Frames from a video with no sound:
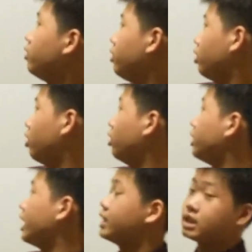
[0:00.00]
your
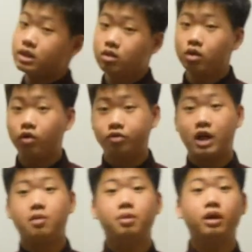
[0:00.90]
gas of
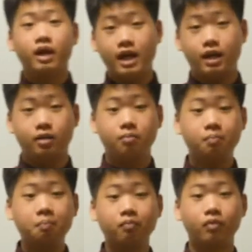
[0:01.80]
type A.
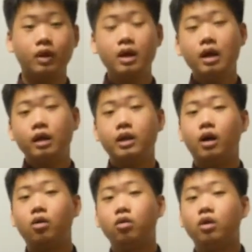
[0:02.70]

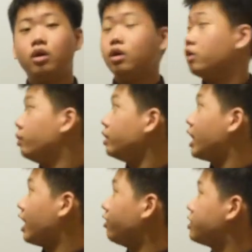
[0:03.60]
Now, you would
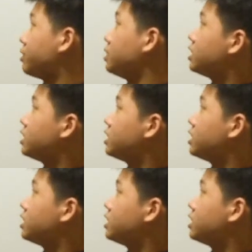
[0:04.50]
have something